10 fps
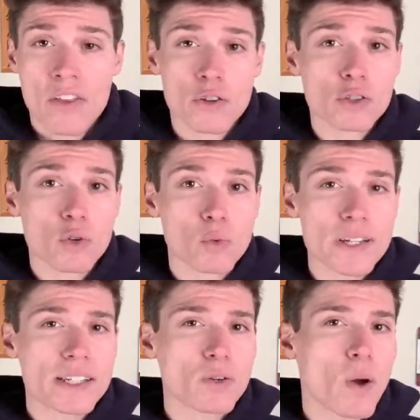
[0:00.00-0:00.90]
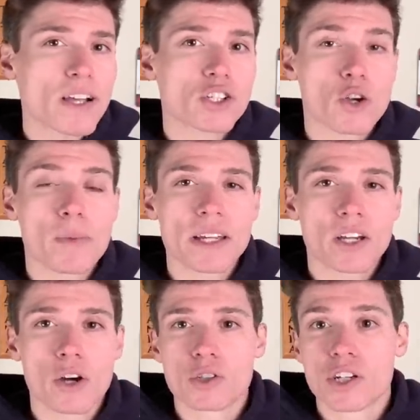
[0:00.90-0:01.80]
There's a reason why so many
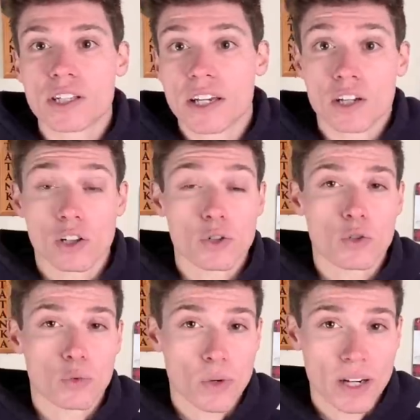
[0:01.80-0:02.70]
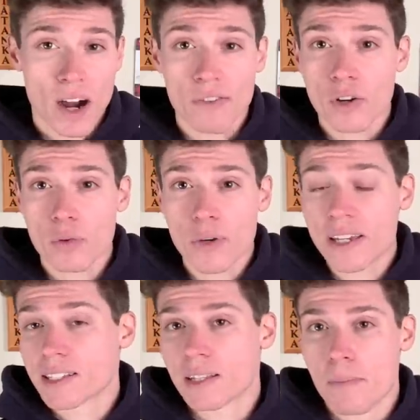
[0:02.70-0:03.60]
coaches include recovery weeks,